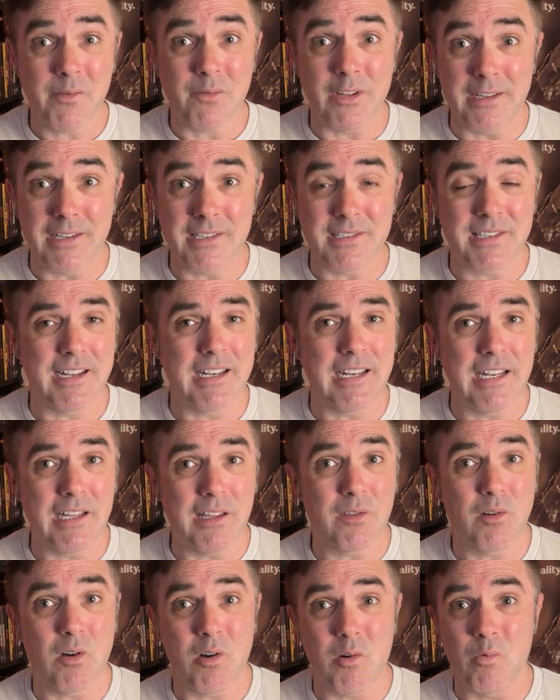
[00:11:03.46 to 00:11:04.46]
of his that he
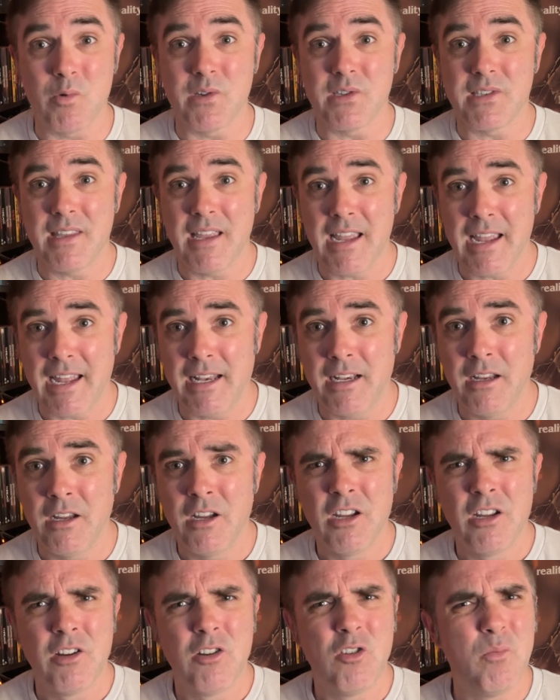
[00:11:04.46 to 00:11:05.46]
thought was dead,
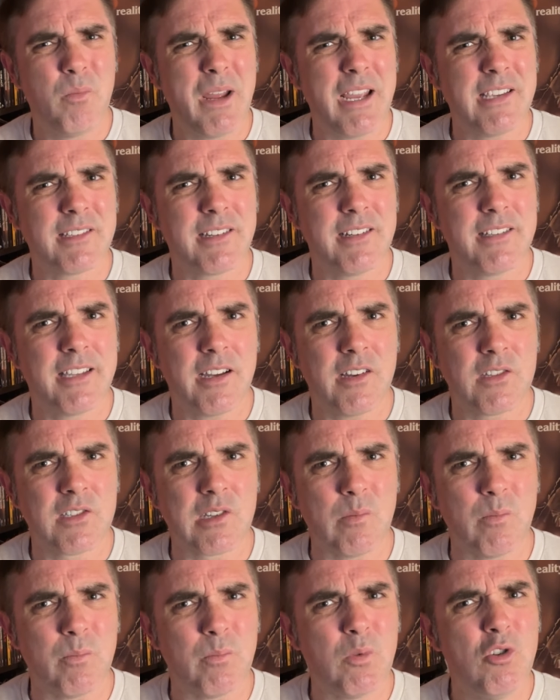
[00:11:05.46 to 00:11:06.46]
who basically tells
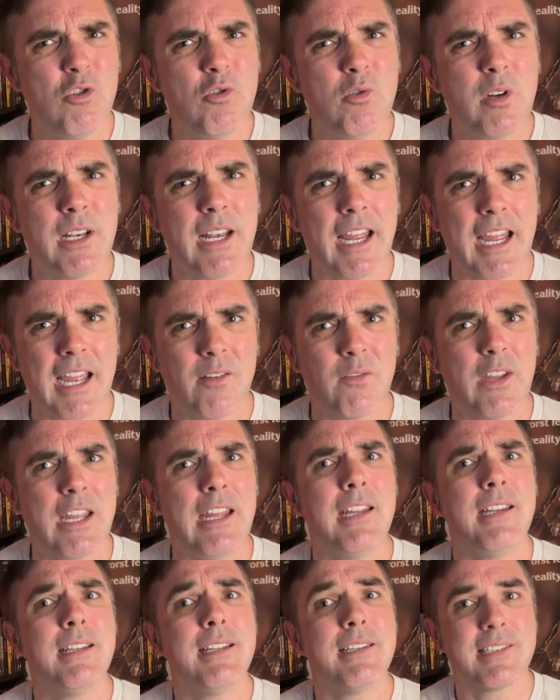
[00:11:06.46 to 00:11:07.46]
him, you can have
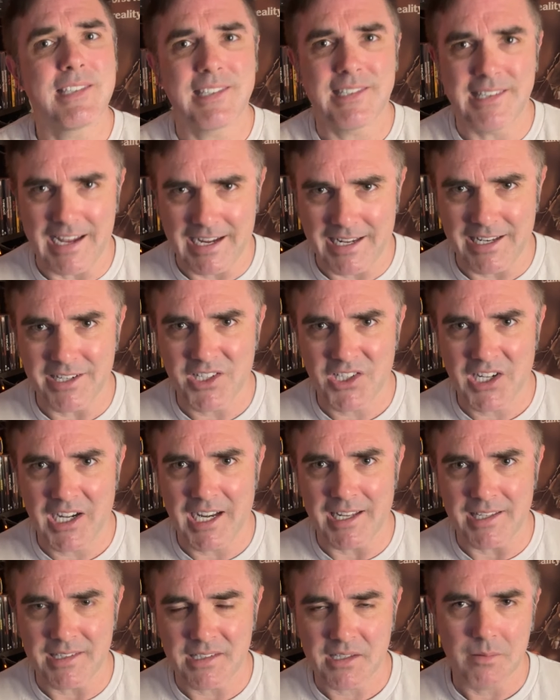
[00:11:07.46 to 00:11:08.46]
a second
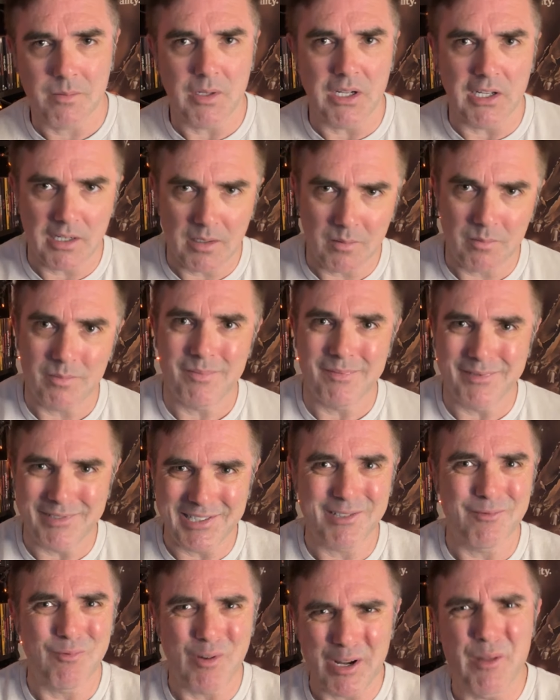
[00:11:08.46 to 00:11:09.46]
chance. Get it?
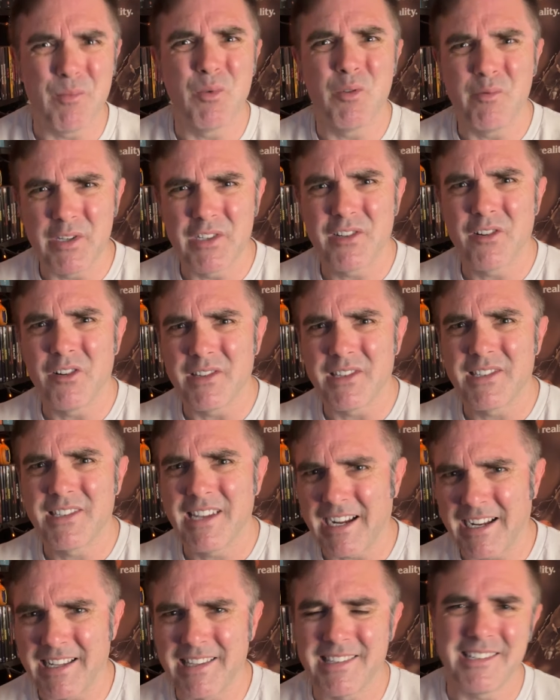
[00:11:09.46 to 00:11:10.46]
That's why the movie's called
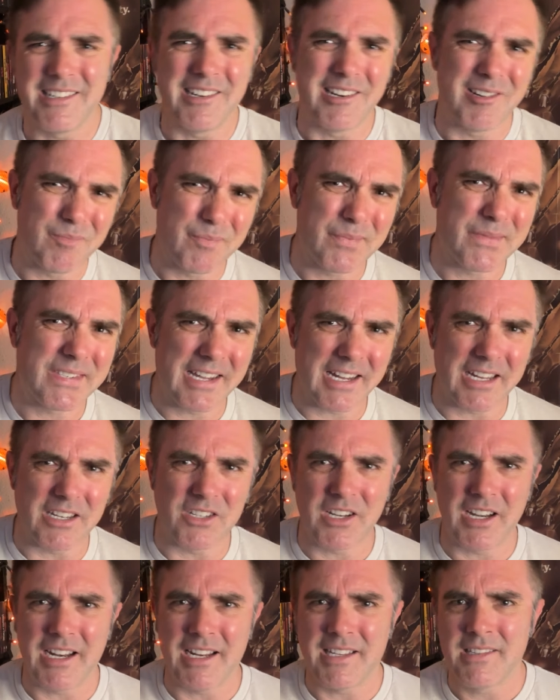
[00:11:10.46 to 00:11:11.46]
Seconds, you know, second
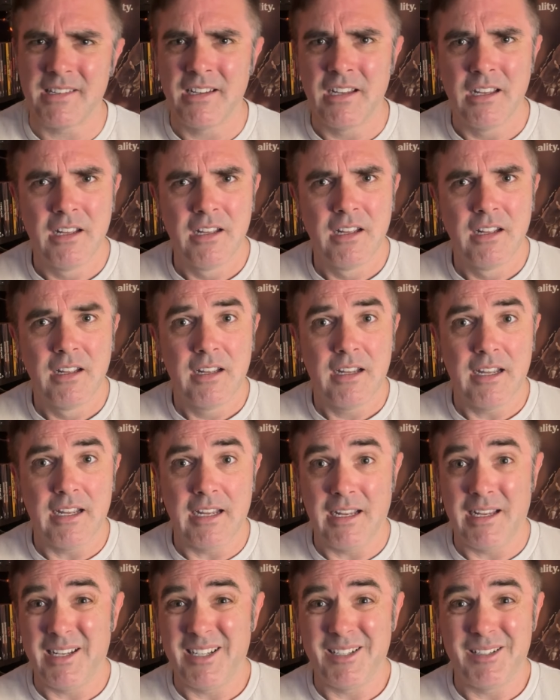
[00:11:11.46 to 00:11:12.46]
chance.
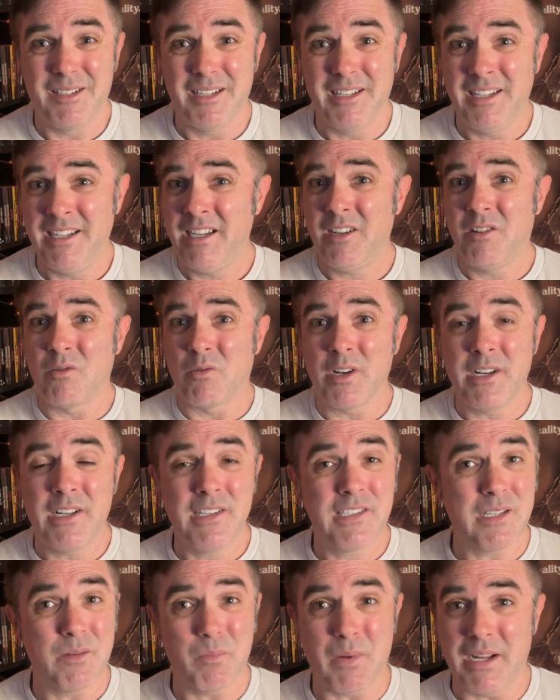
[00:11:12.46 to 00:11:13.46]
And he
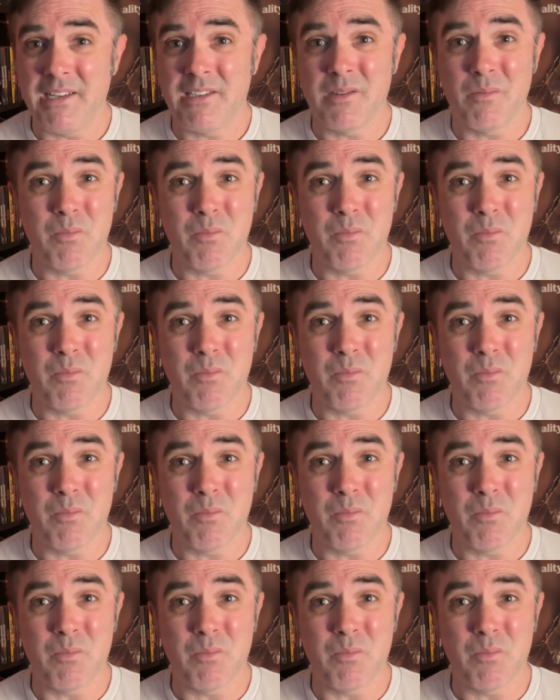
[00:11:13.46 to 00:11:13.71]
agrees, he pays a